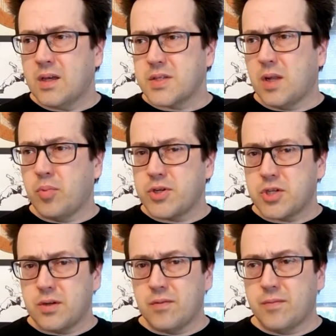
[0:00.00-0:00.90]
a
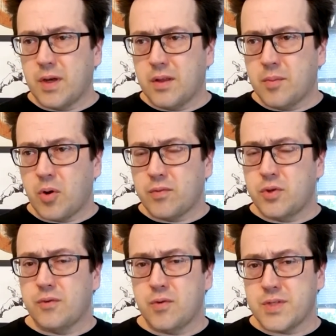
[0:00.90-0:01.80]
celebration of the Marvel
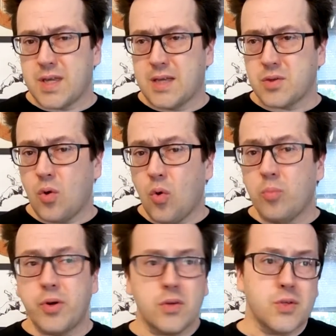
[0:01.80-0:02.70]
Universe as a whole,
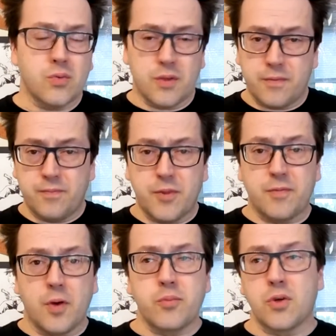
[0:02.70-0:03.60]
but also the
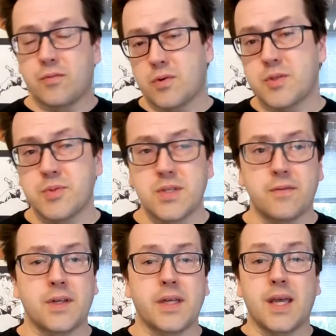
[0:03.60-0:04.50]
film universe
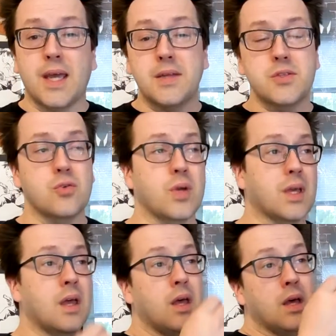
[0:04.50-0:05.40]
specifically, and it's
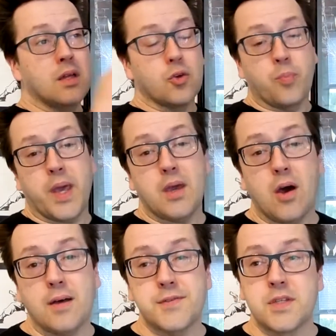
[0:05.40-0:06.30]
doing little
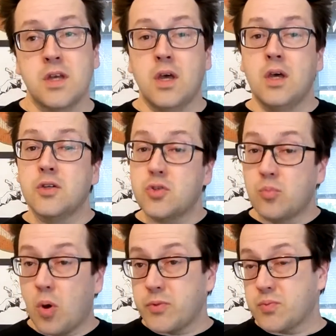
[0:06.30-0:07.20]
payoffs to
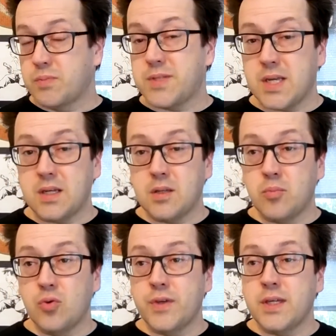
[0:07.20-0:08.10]
moments we've seen in the
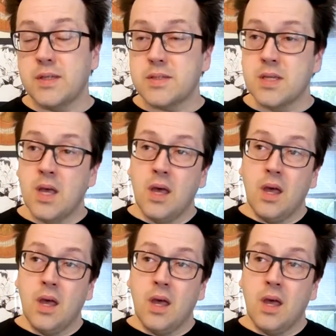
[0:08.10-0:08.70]
movies,